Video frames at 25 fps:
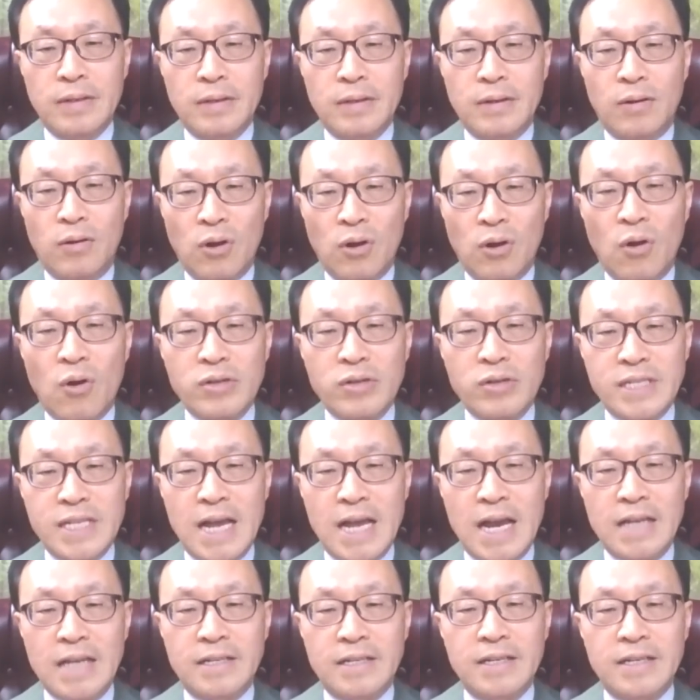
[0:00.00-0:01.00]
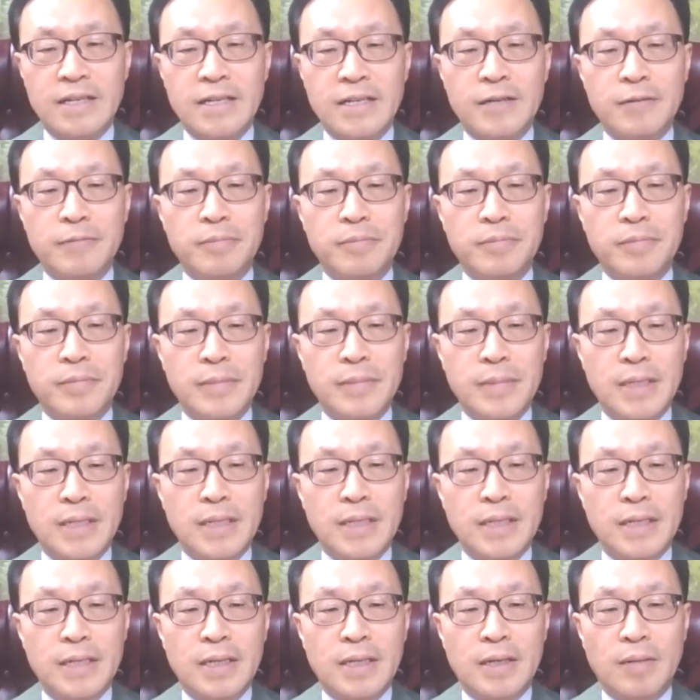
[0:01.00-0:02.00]
Alongside him,
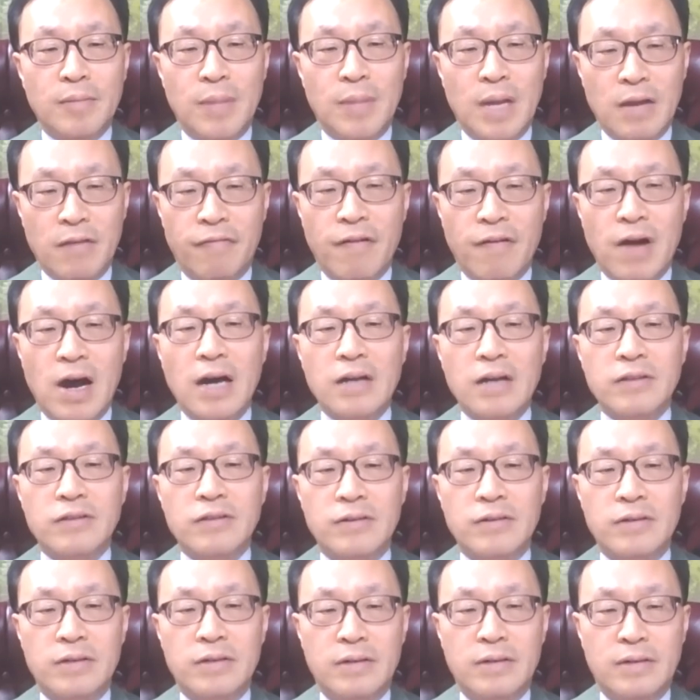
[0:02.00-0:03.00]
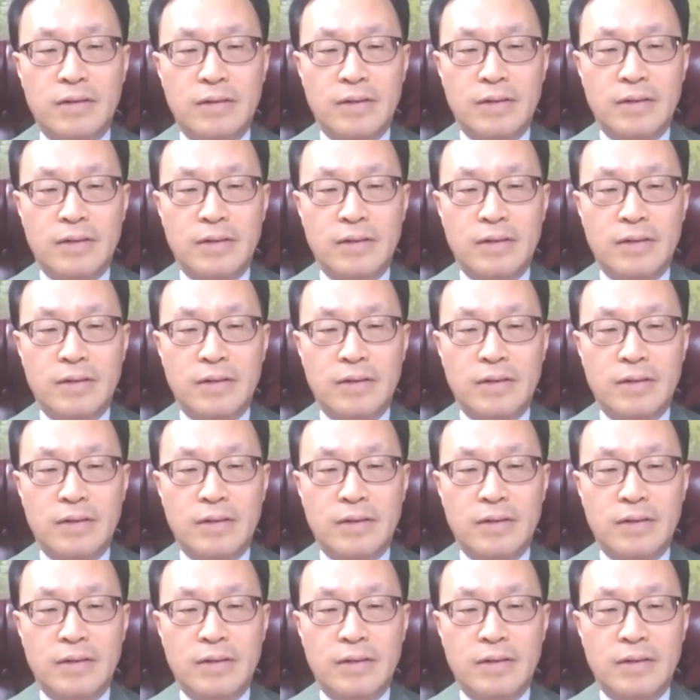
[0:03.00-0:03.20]
my father,